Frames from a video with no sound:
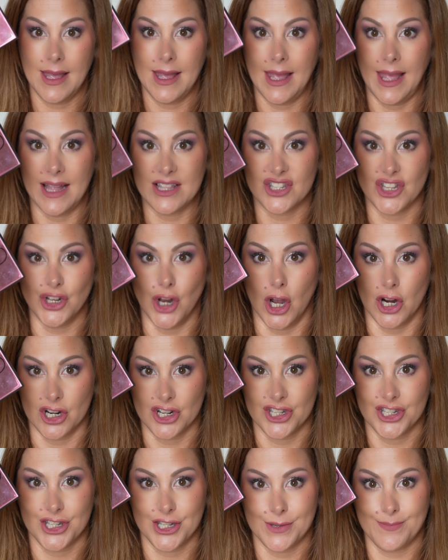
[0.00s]
It's
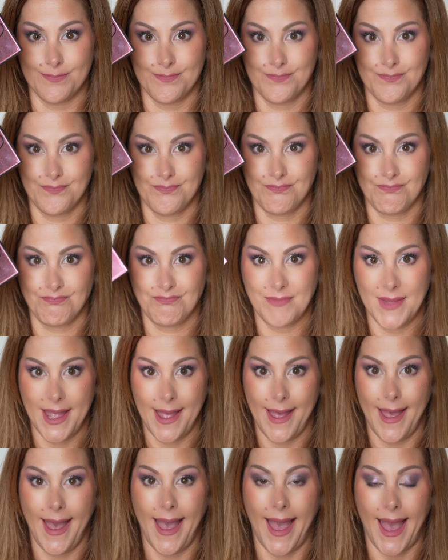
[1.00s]
Nars.
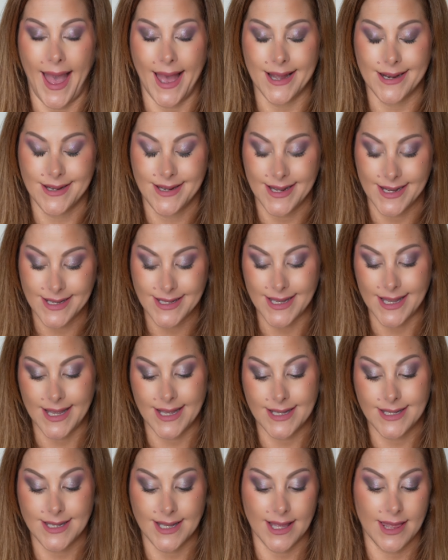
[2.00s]
And this
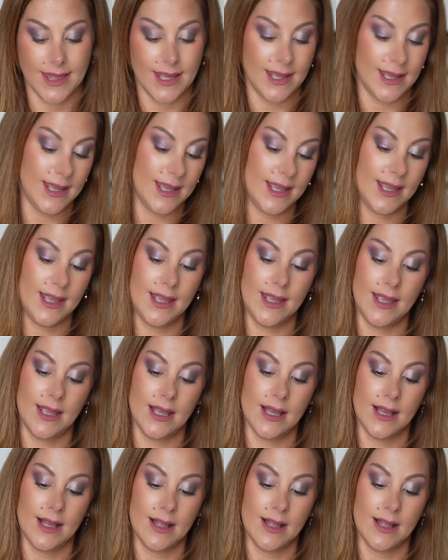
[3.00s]
is the,